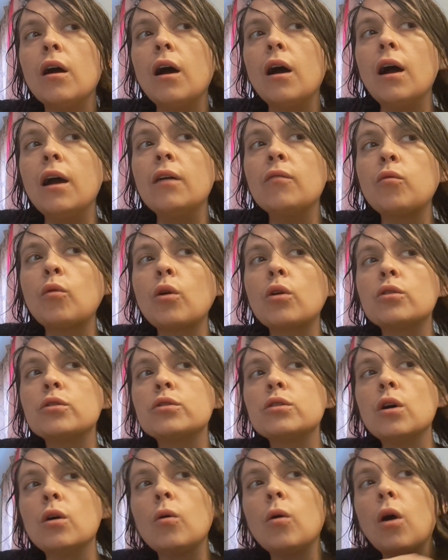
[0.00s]
I've worked
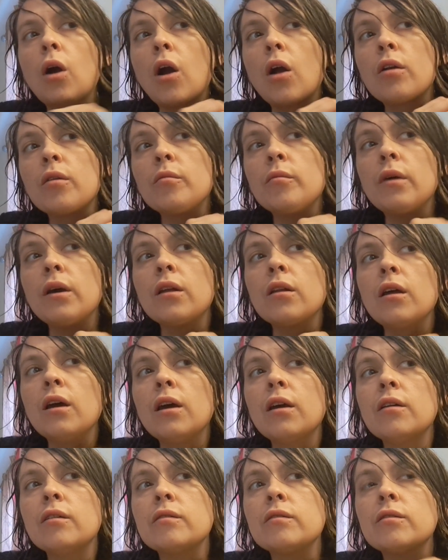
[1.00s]
so hard in my
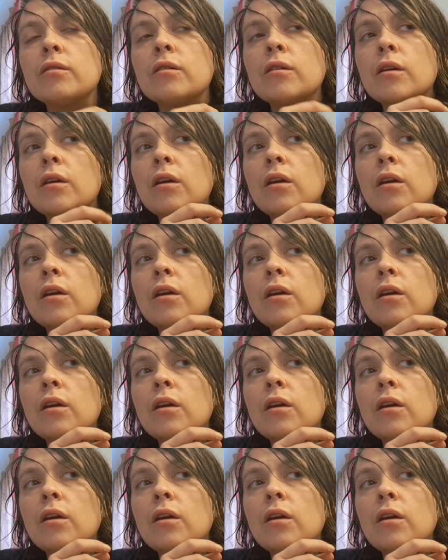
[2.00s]
life